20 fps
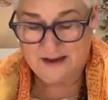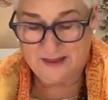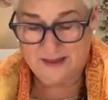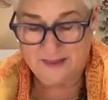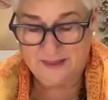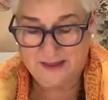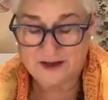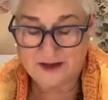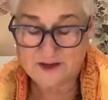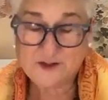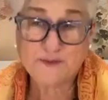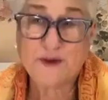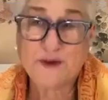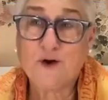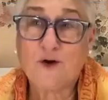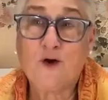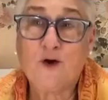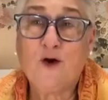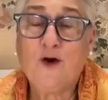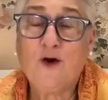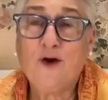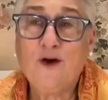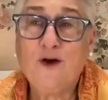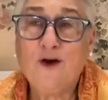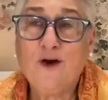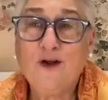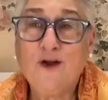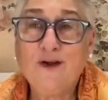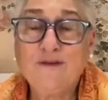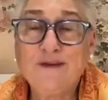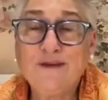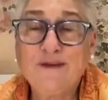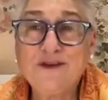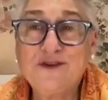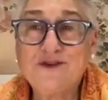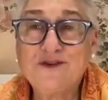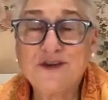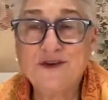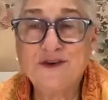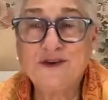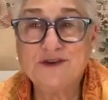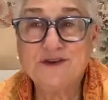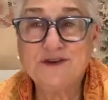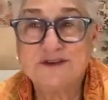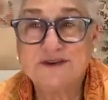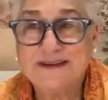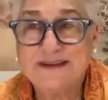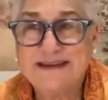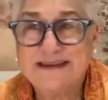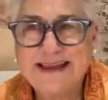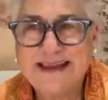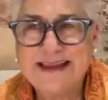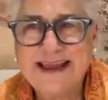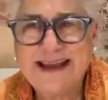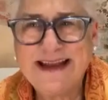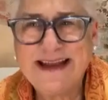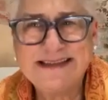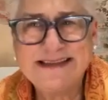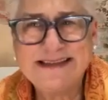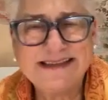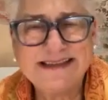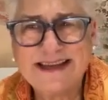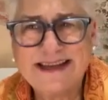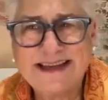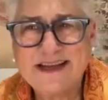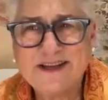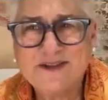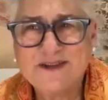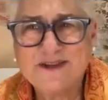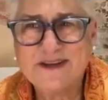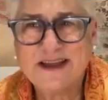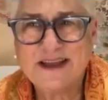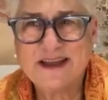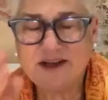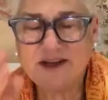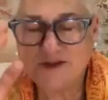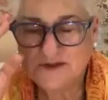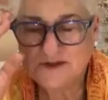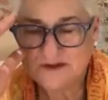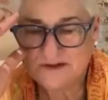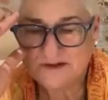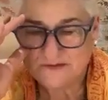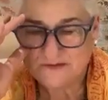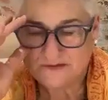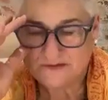And they had spent all of these years, decades and decades and decades,